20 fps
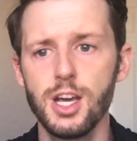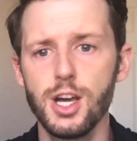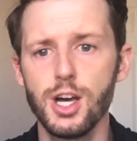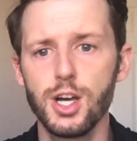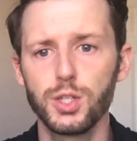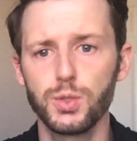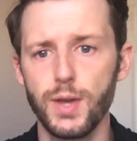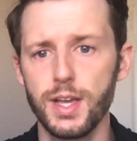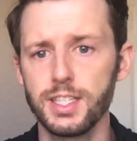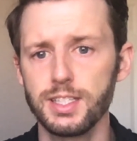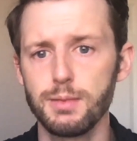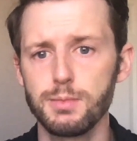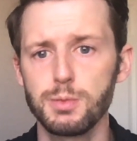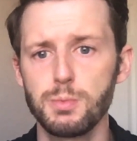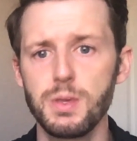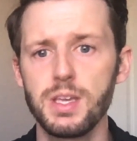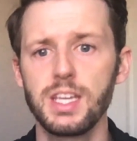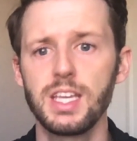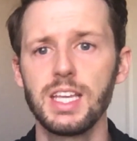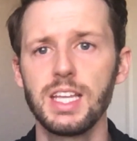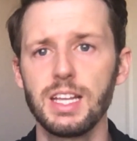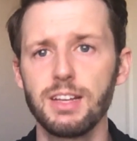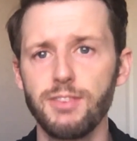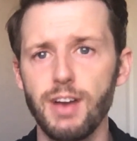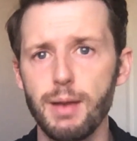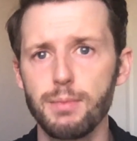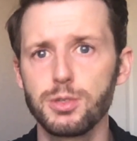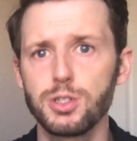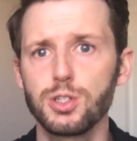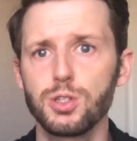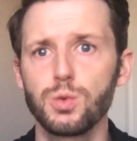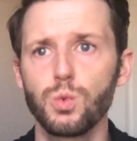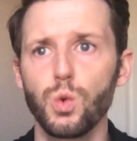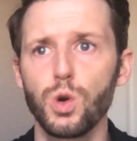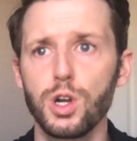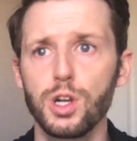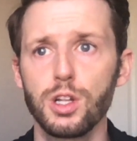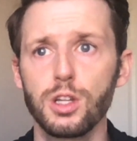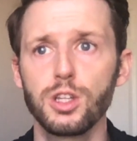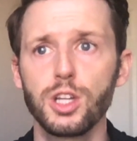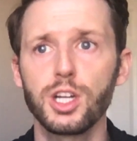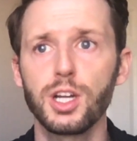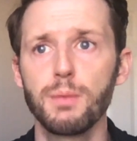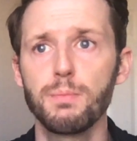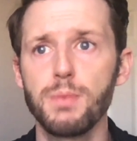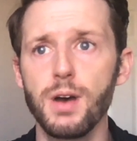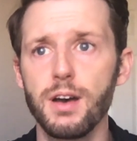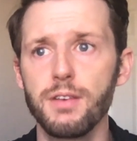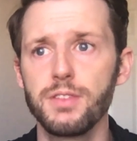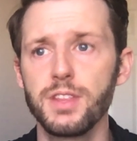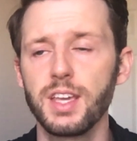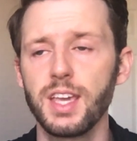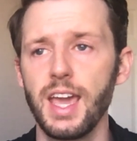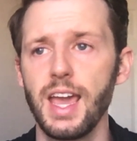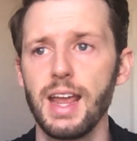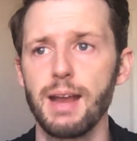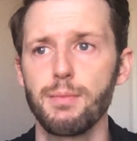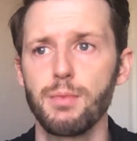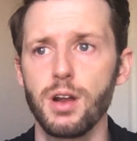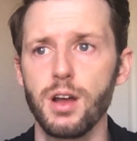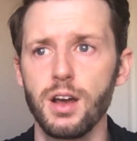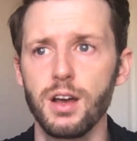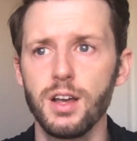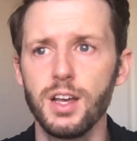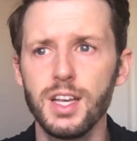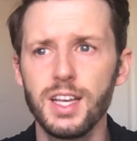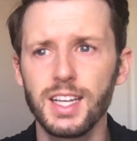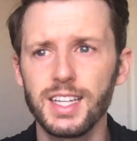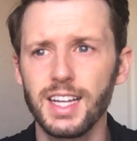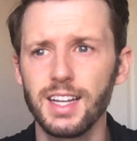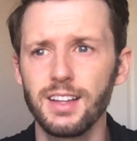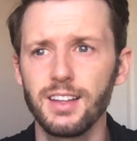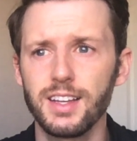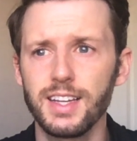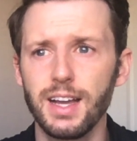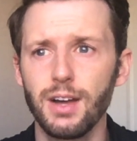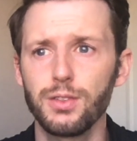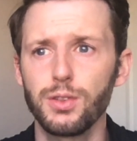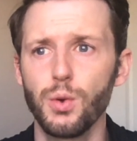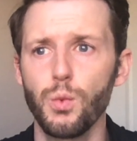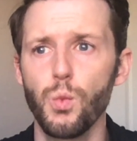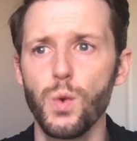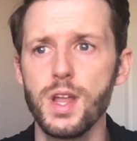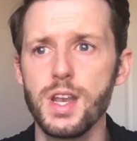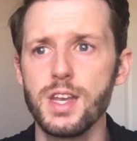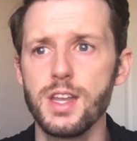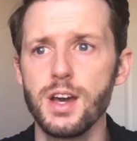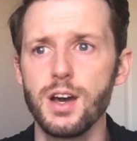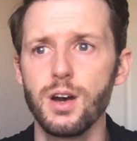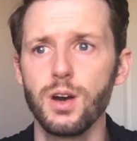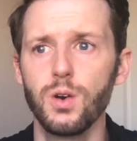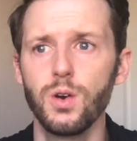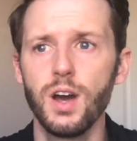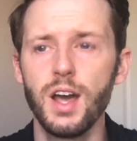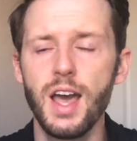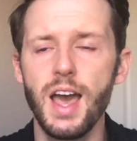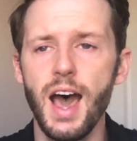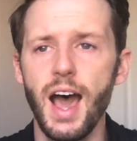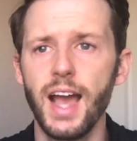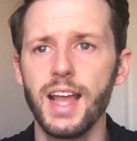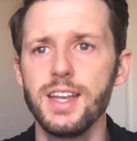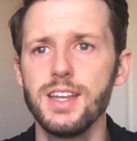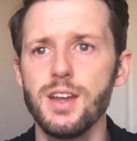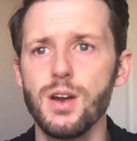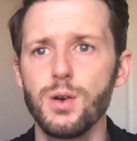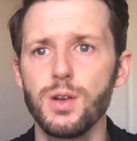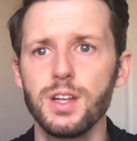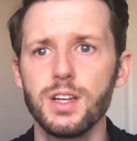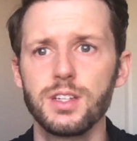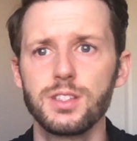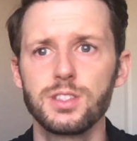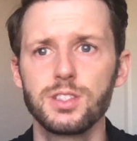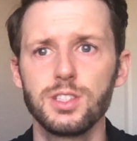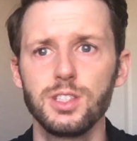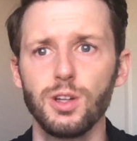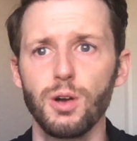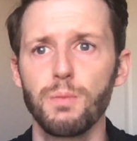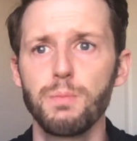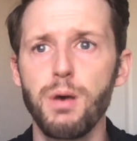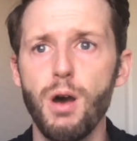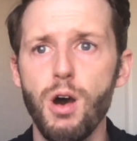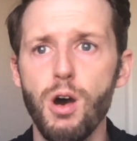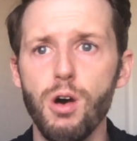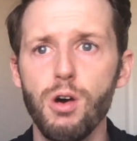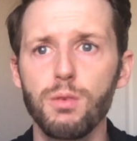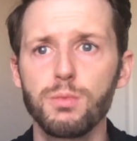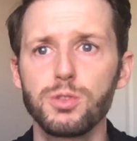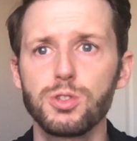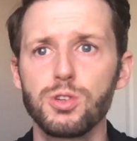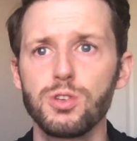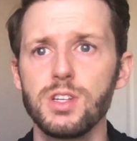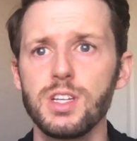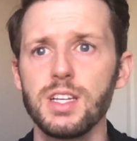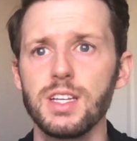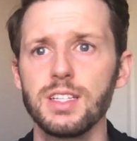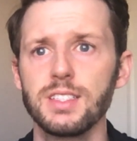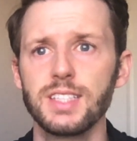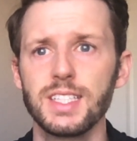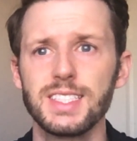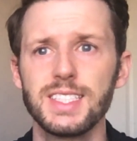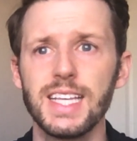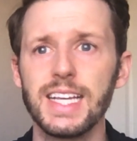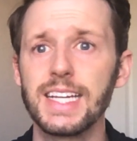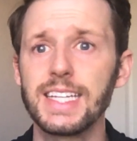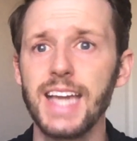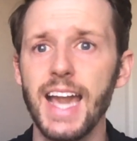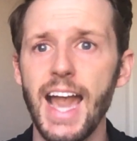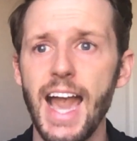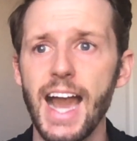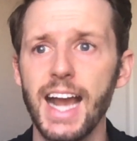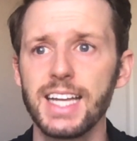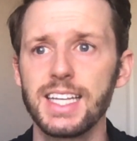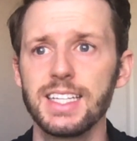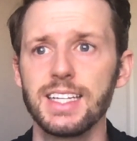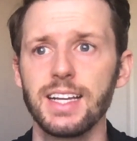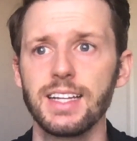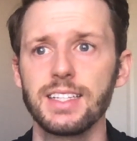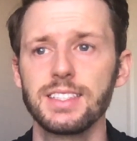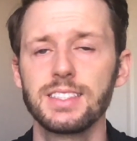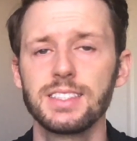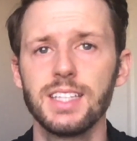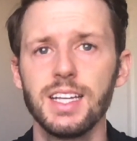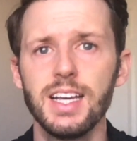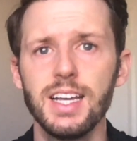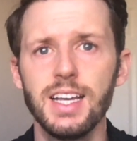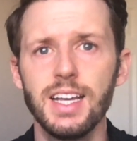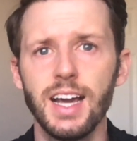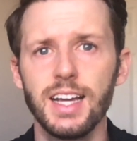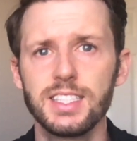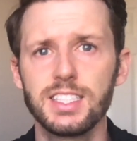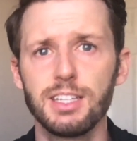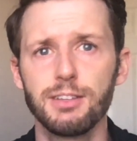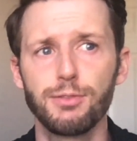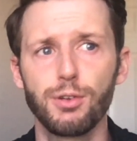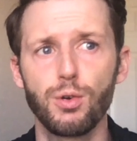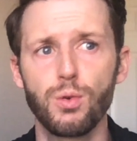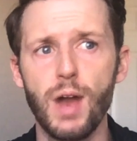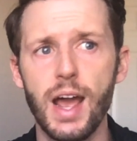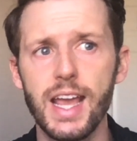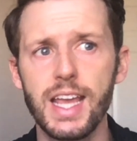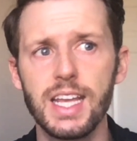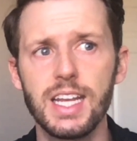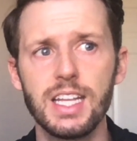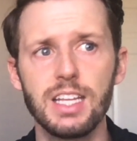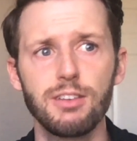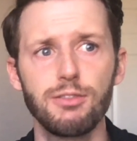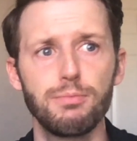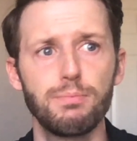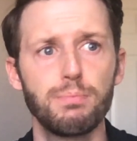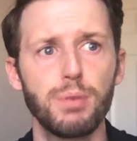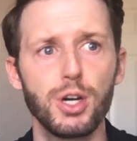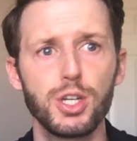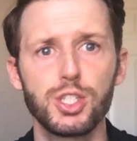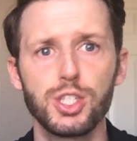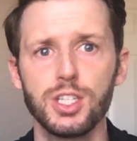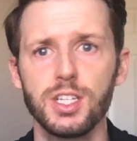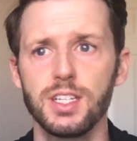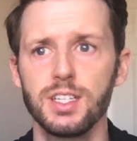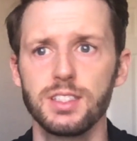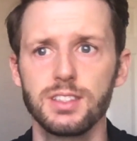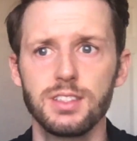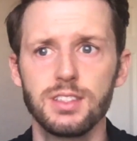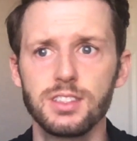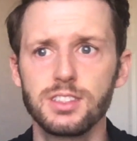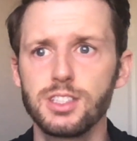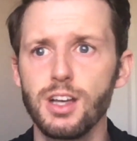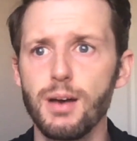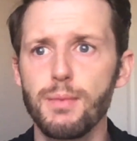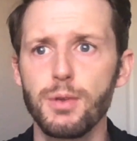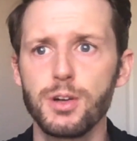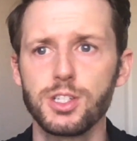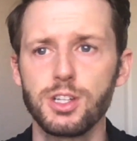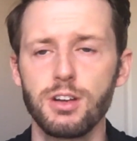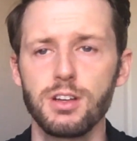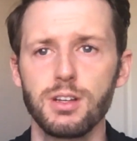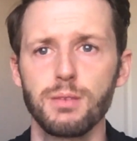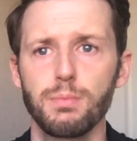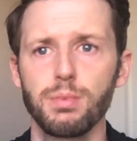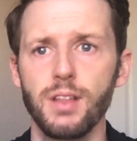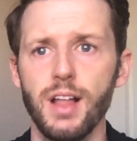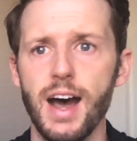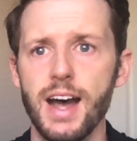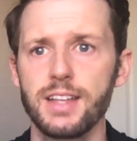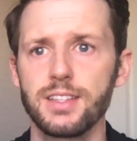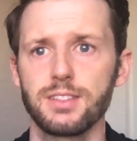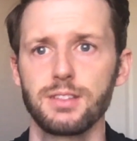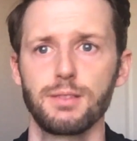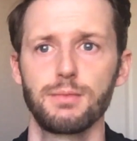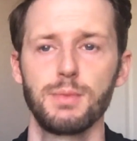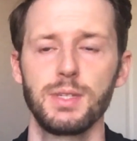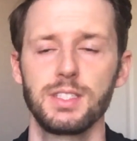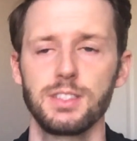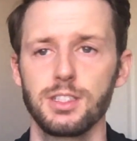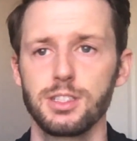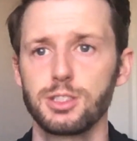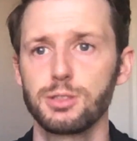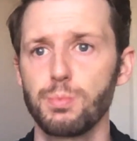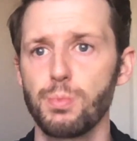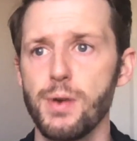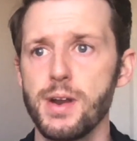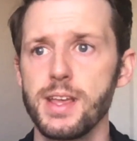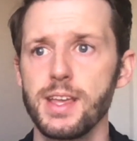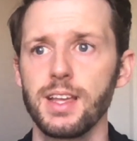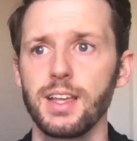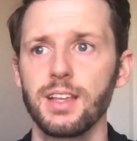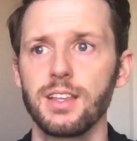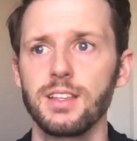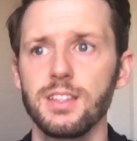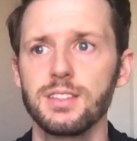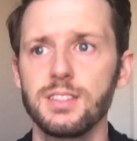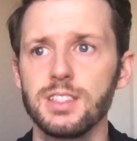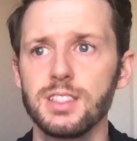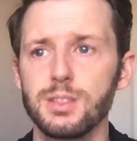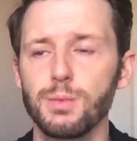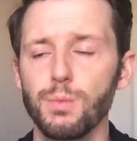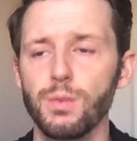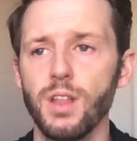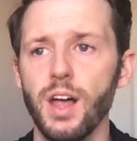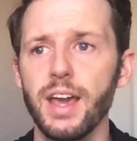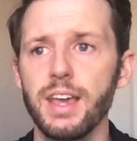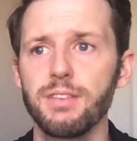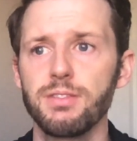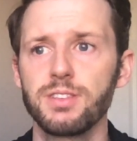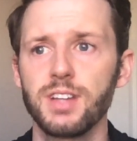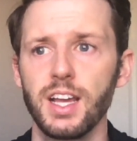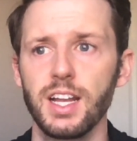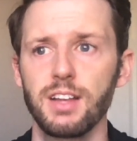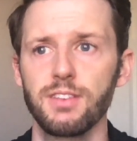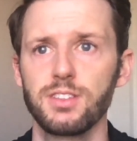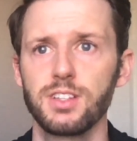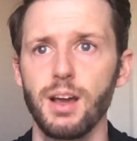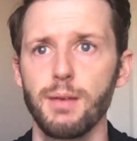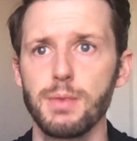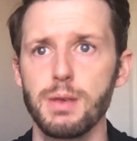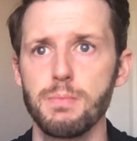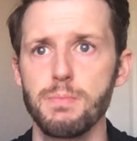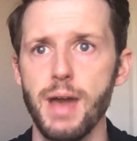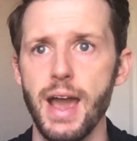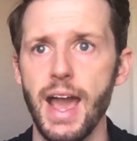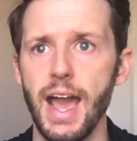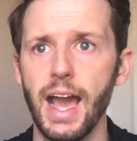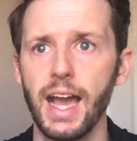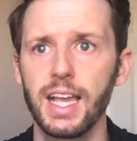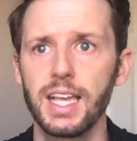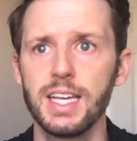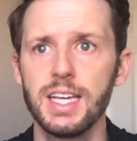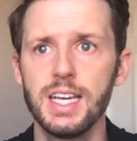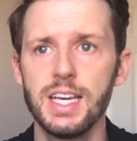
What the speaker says: So as I'm speaking, if I were to look above the camera, kind of look out the window, I notice, palm trees, I see a cactus, I see a variety of bushes, and some are starting to blossom as it's spring. You see some life kind of coming back.